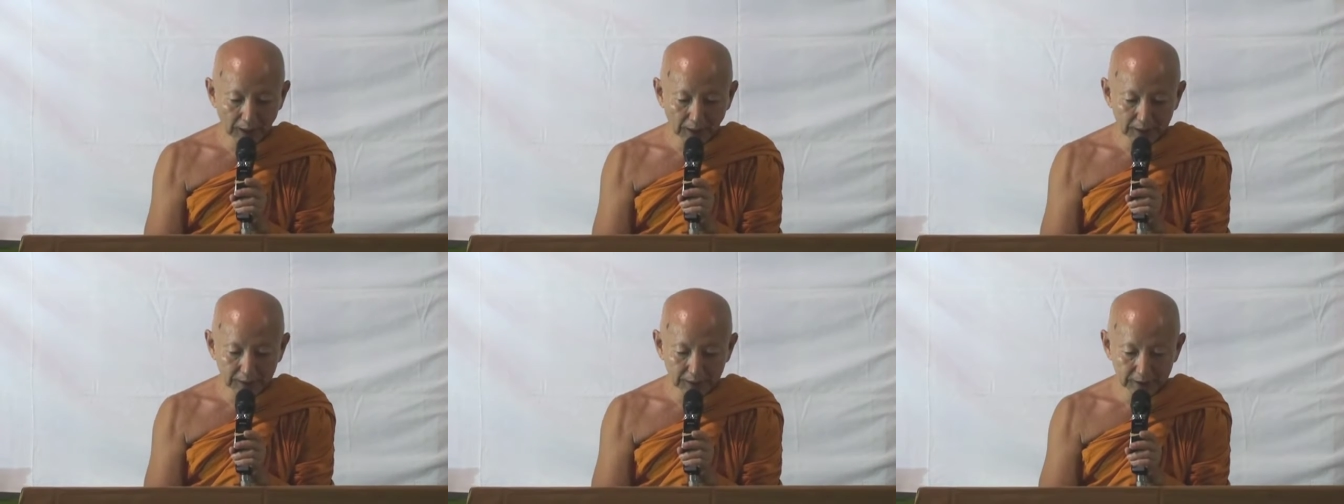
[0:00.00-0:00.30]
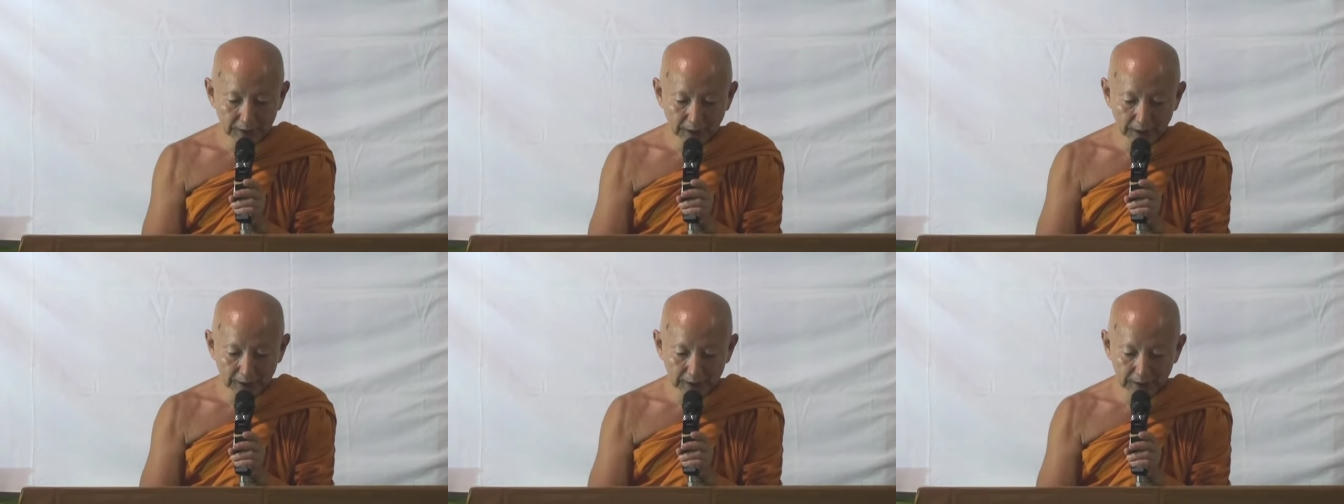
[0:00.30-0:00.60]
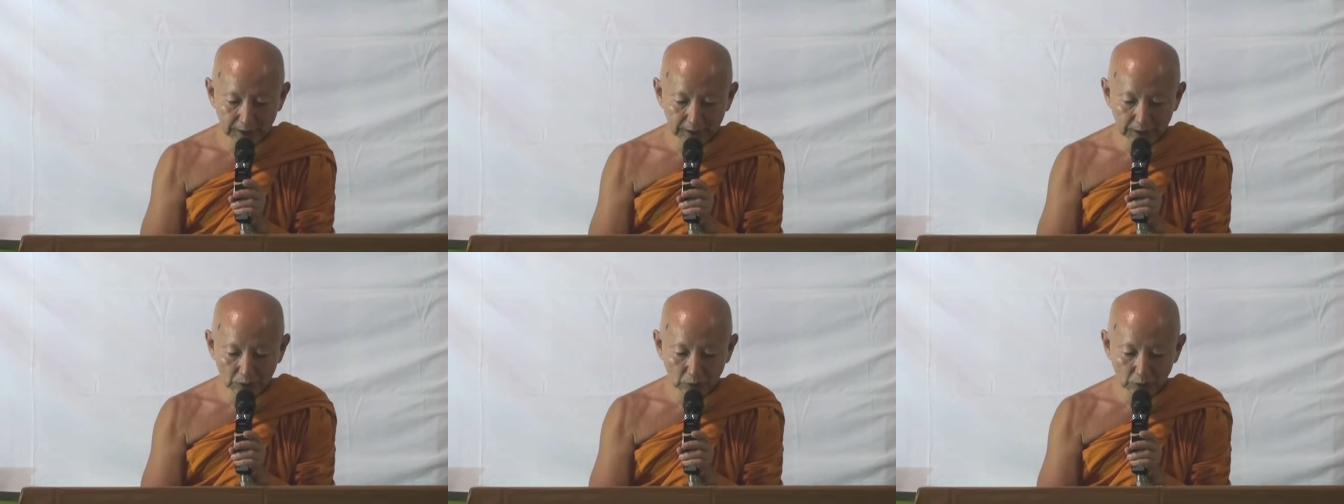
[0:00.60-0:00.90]

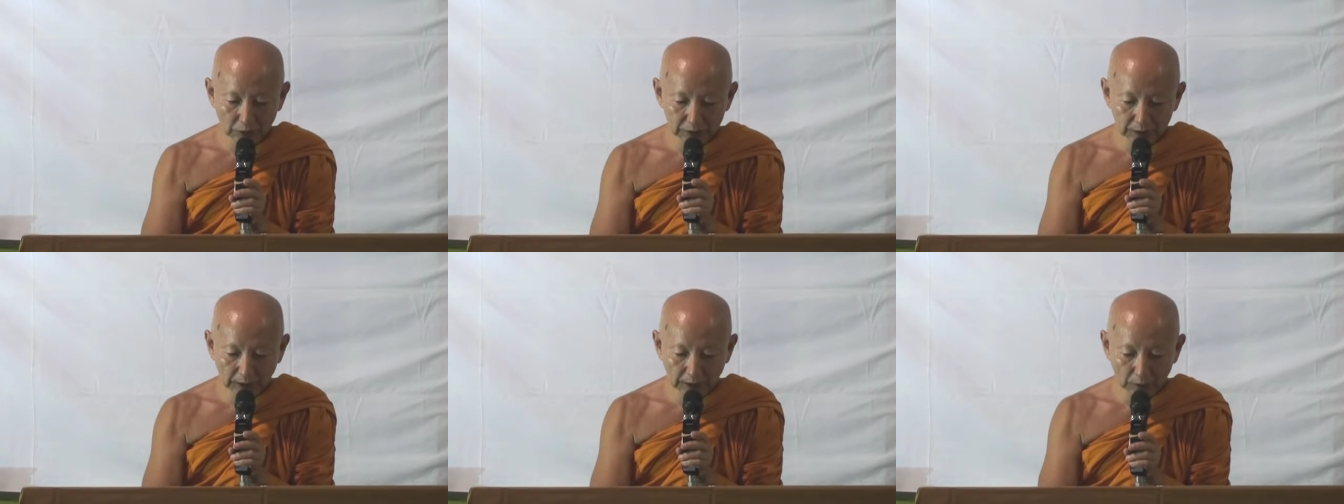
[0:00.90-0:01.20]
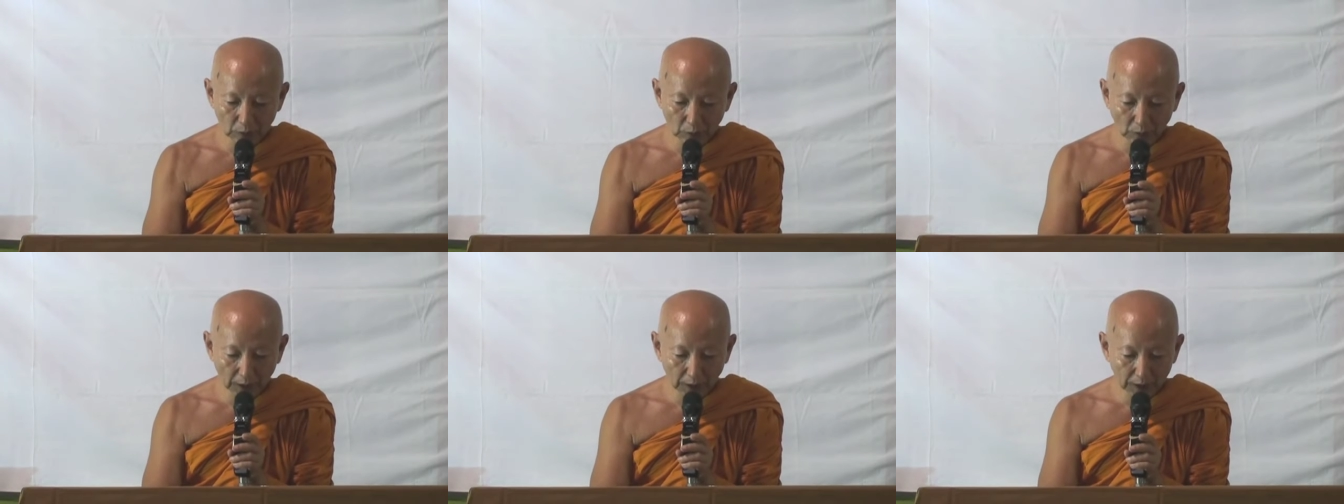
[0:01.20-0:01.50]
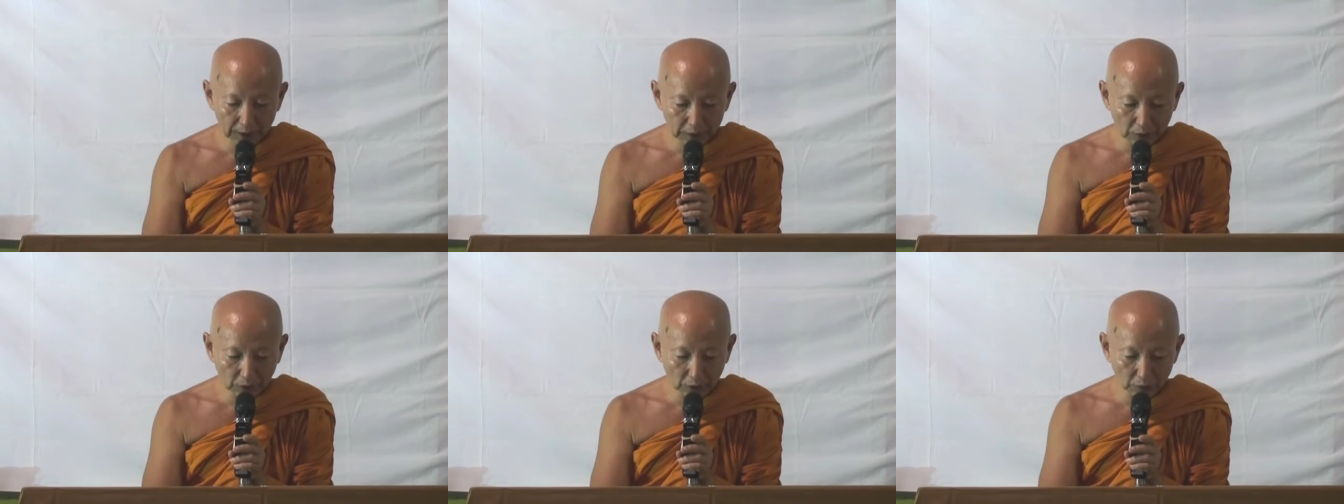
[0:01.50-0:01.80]
undertaken who has
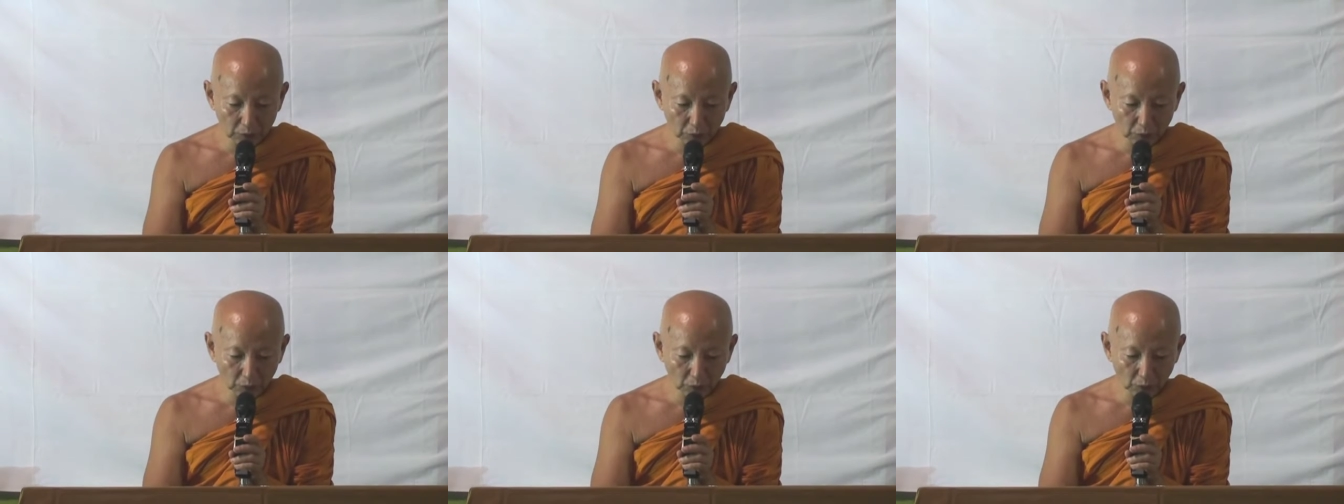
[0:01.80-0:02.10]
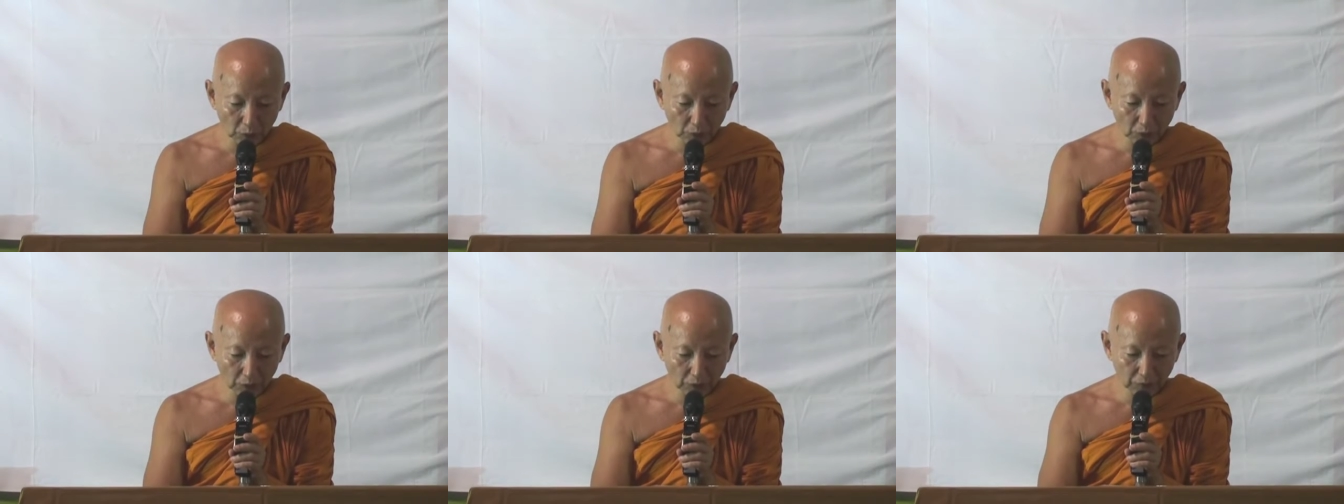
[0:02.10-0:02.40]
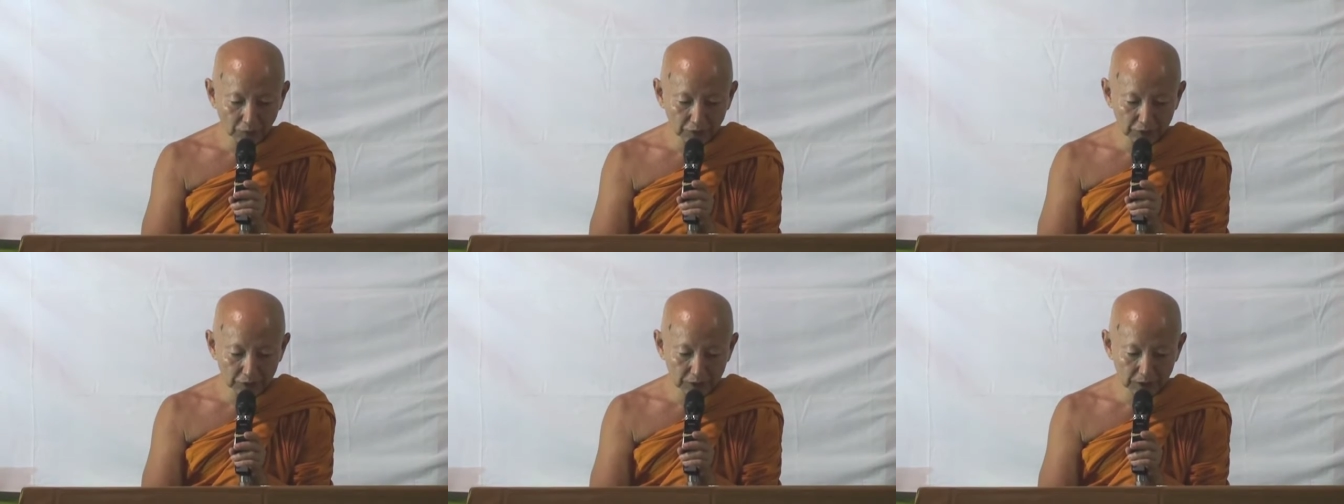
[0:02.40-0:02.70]
acquired control
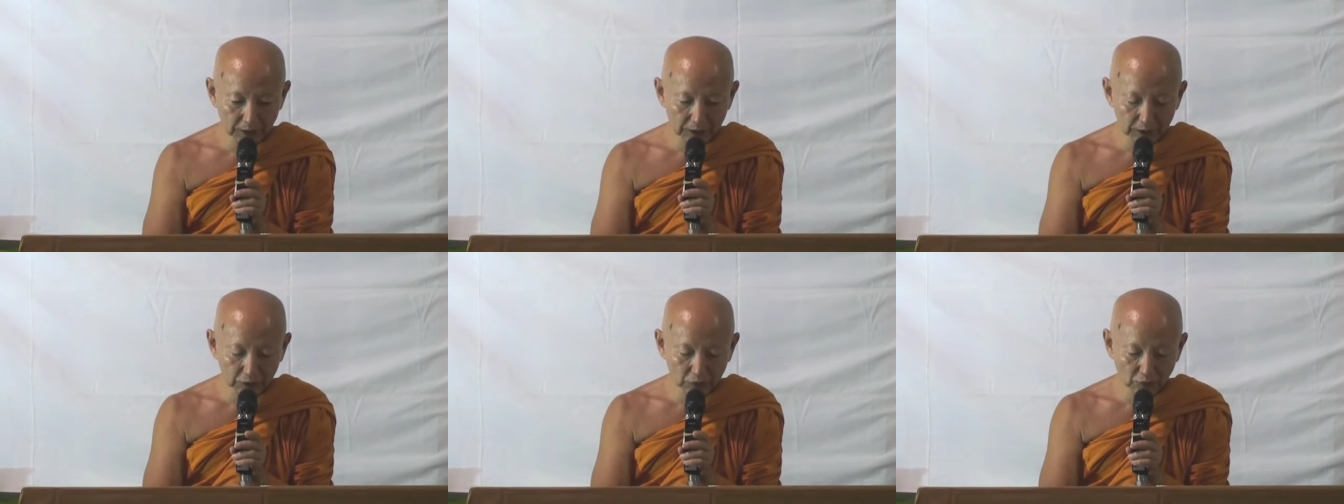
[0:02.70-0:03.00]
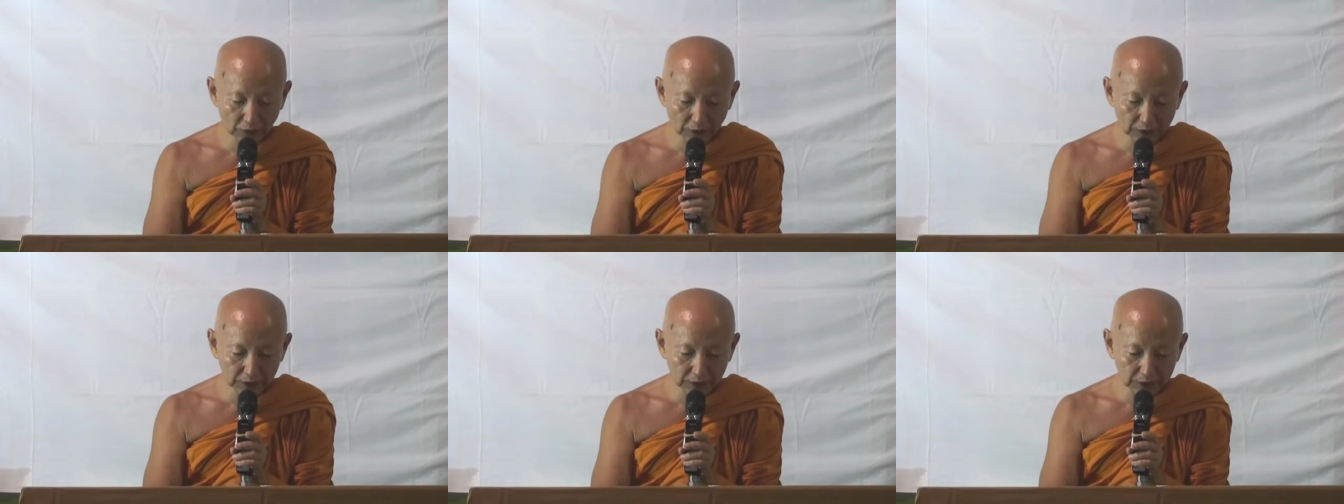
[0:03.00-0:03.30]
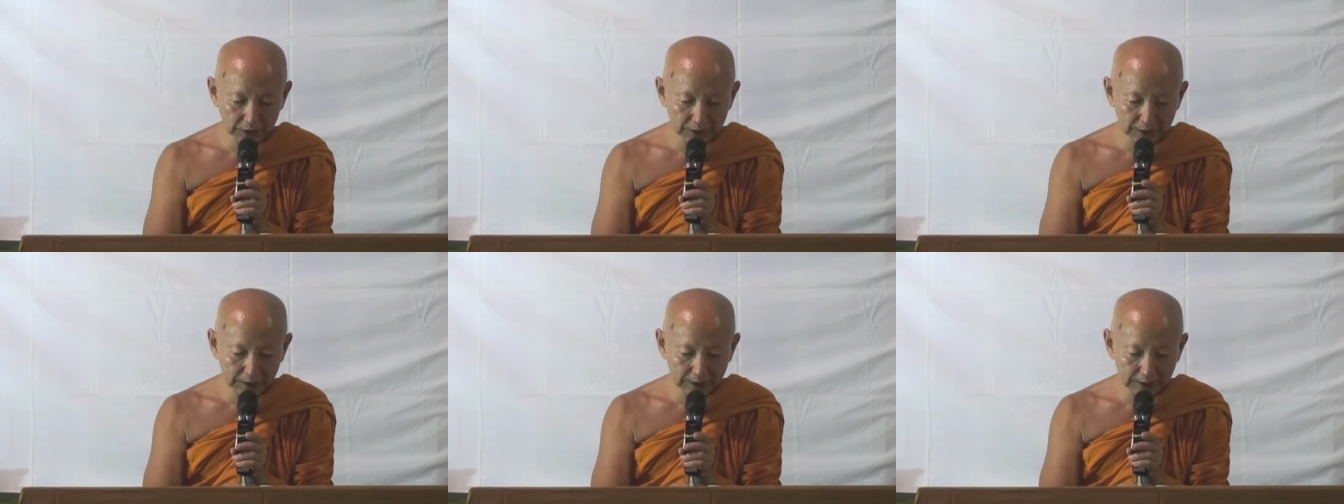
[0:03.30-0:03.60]
of his sense
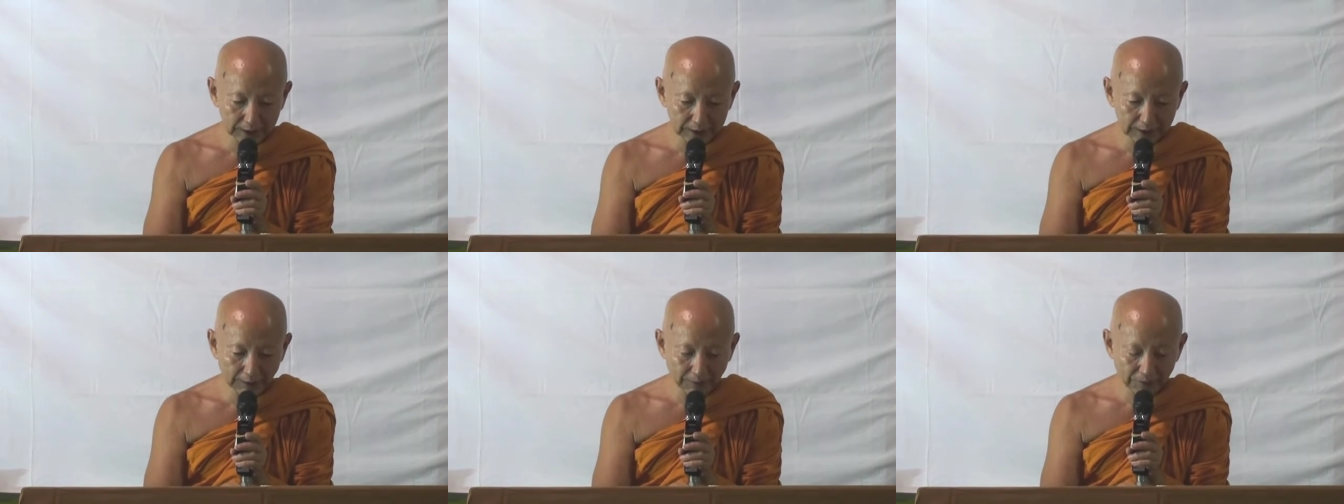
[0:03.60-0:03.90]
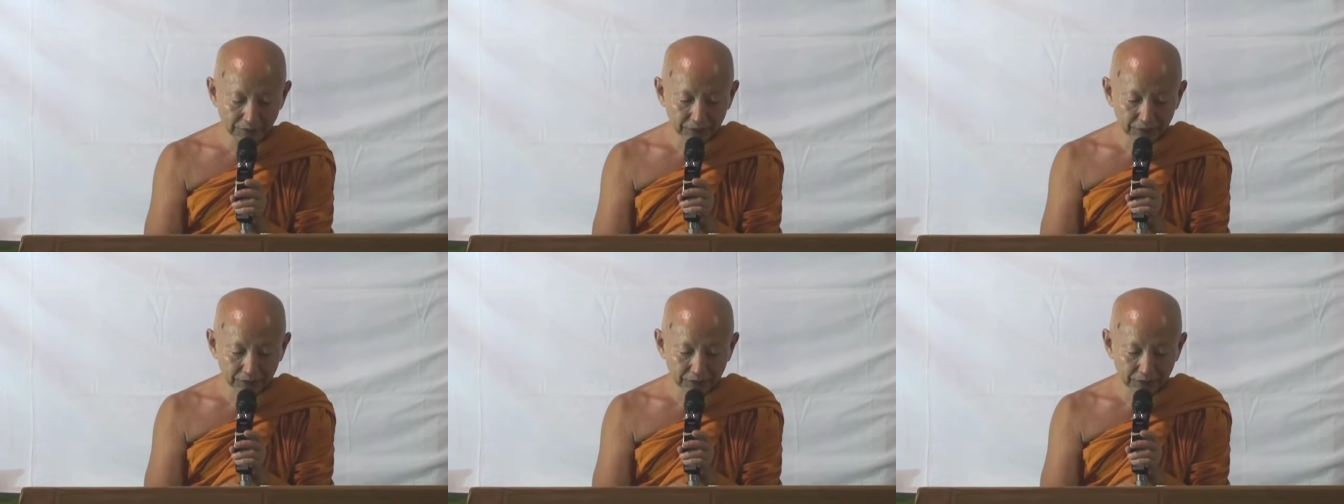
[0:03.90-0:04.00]
faculties?